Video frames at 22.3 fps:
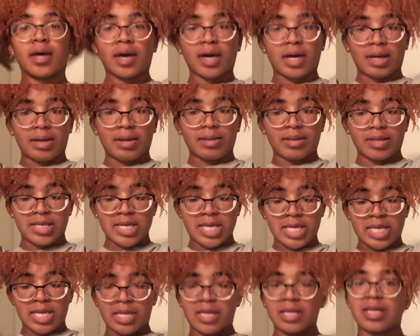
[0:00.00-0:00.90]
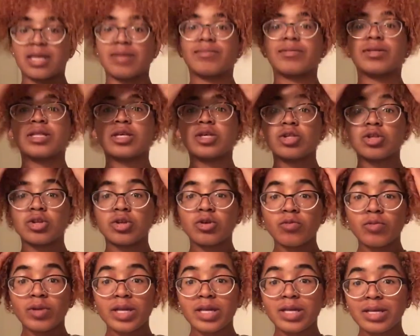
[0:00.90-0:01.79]
uh, this is been a deep
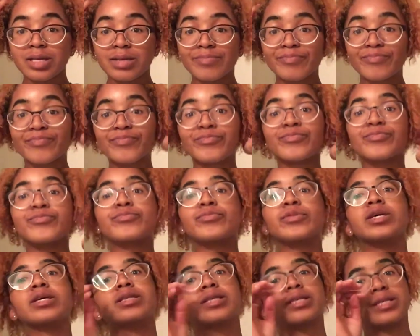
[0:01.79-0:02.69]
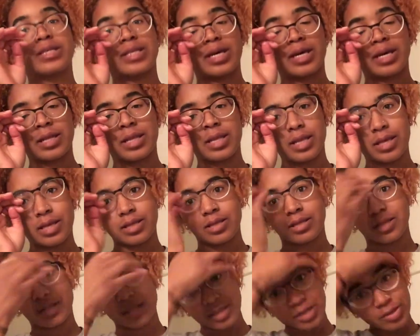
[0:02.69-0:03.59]
conditioner week since I
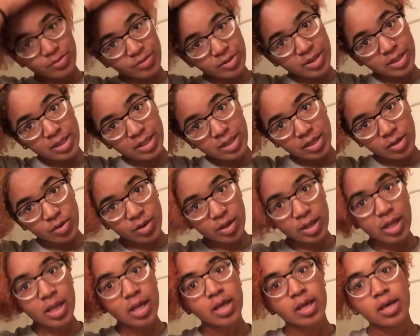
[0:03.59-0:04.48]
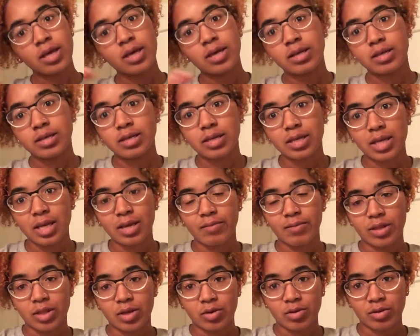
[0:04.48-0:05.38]
did just recently do it,
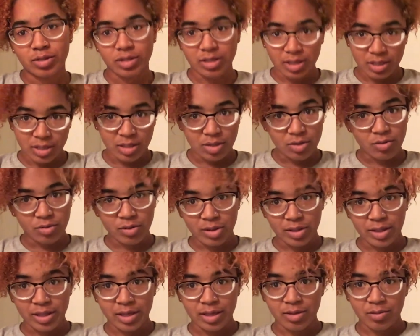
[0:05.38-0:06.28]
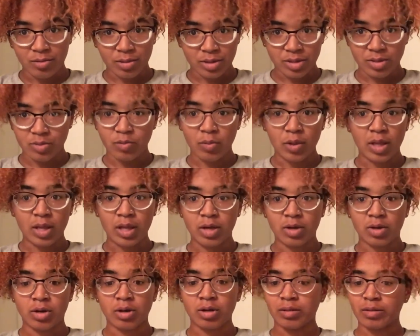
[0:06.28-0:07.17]
even though I was gonna do it like once a
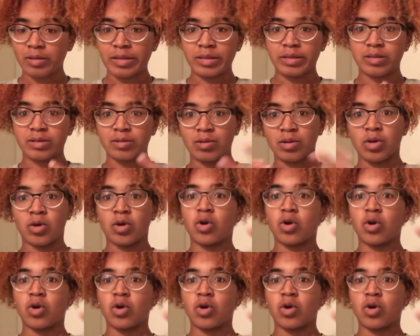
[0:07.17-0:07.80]
week or at least